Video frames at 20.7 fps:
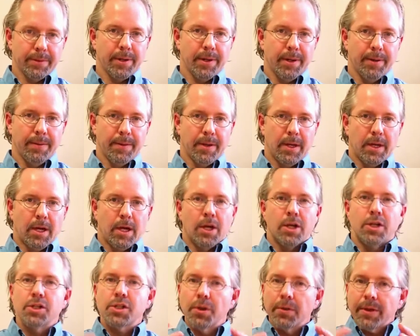Okay?
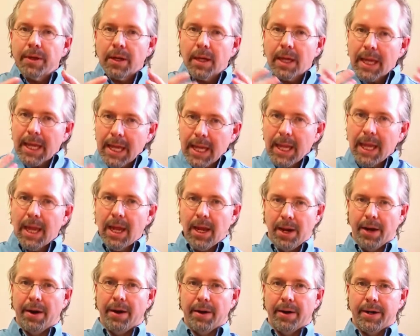So the key
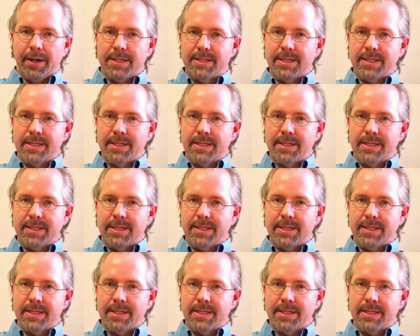here